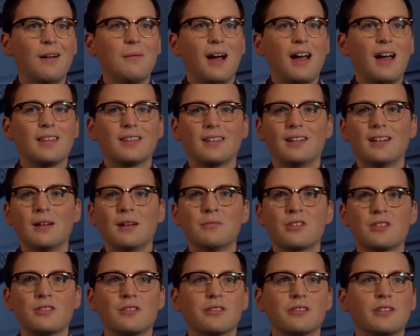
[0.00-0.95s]
I think I'm
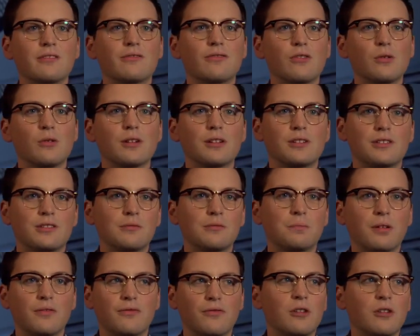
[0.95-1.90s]
just looking forward to
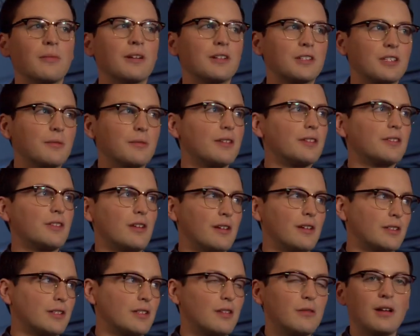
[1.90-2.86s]
performing some of the
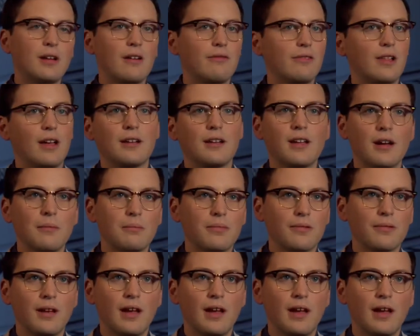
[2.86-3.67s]
songs that we have lined up.